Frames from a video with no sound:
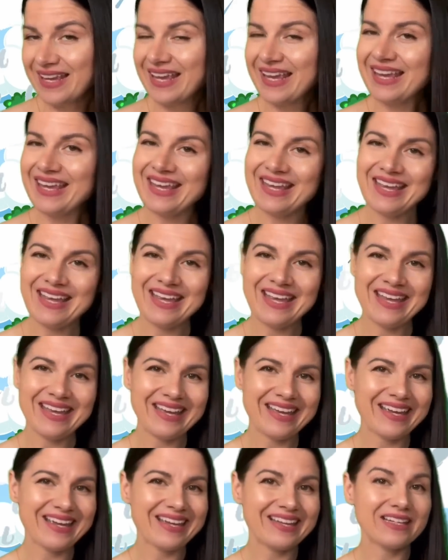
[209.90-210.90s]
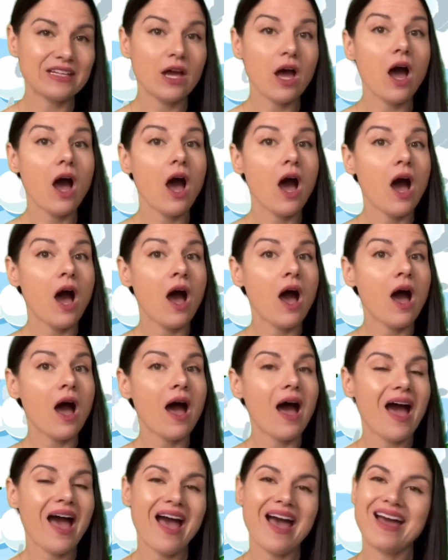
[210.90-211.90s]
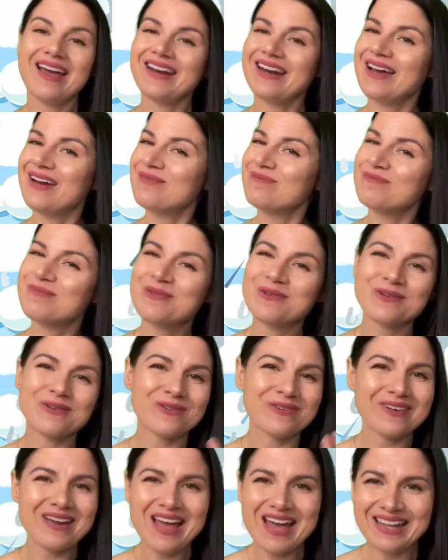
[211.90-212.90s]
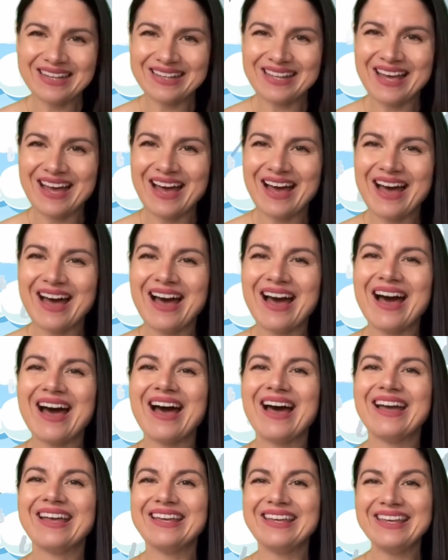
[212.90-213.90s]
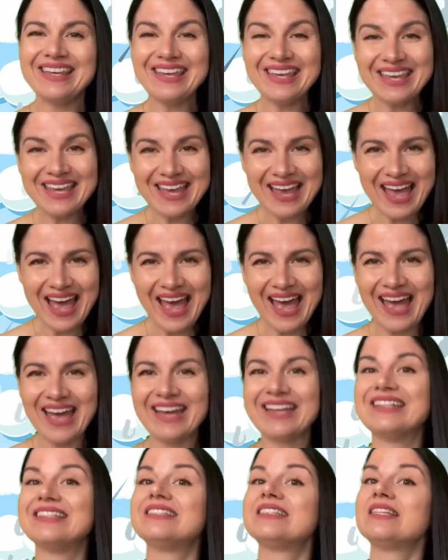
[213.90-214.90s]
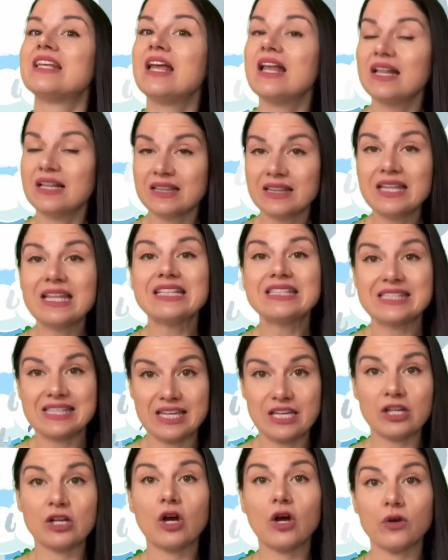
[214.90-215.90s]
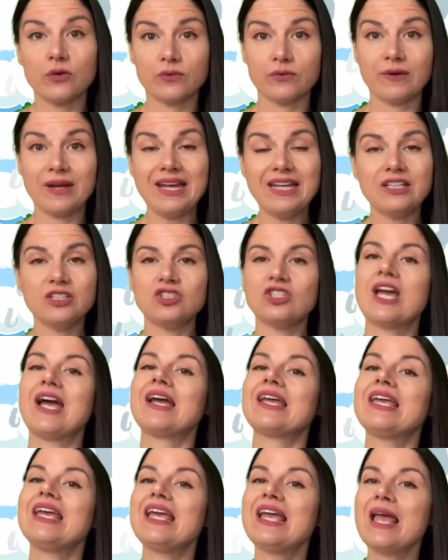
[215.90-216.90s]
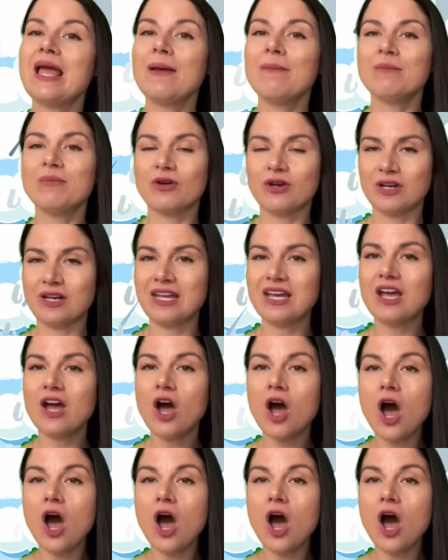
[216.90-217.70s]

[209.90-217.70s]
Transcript: and an umbrella. Yes! Let's get our rain jacket and put it